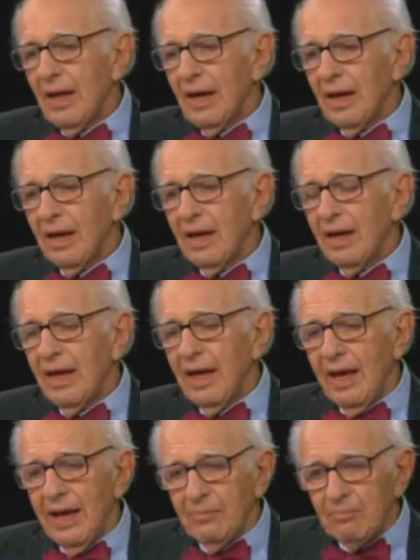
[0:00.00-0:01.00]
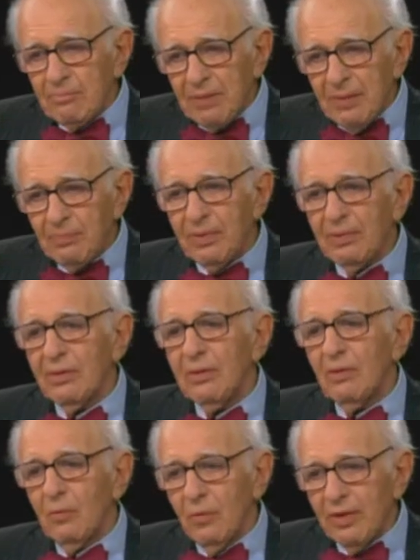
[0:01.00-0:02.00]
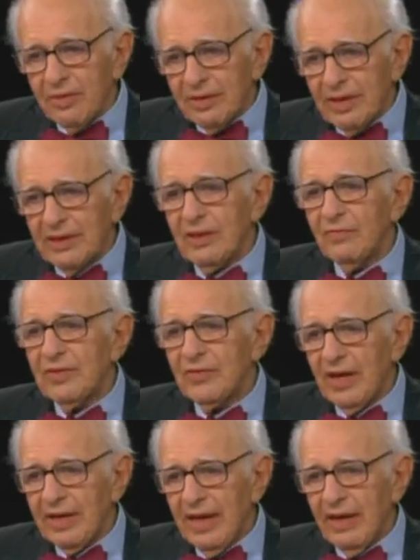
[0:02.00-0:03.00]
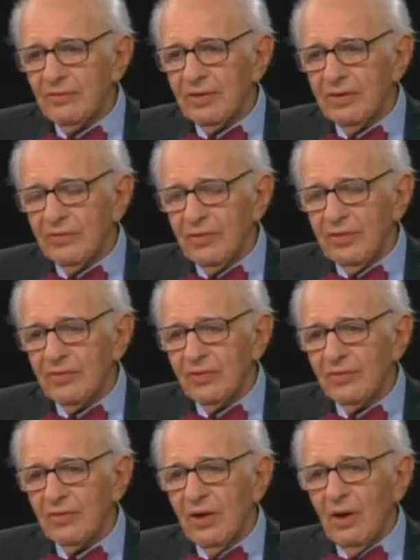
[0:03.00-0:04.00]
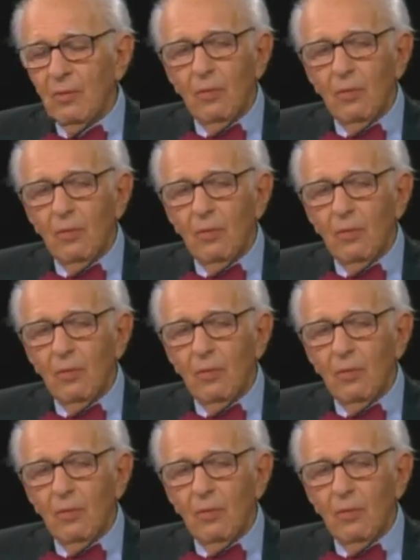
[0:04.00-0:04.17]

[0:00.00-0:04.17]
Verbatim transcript: Uh, and people with addictive and psychiatric diseases